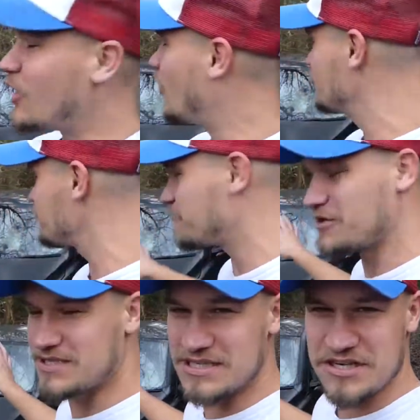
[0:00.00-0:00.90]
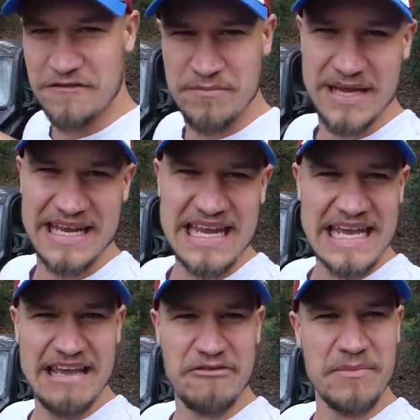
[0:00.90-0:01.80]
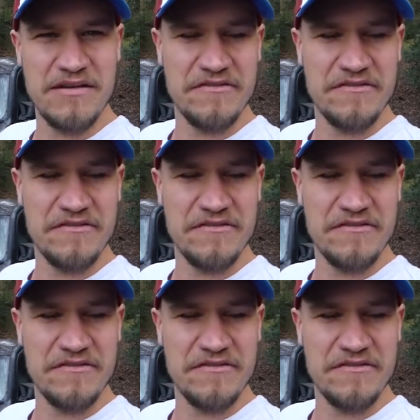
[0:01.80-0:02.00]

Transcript: on the footage of me giving my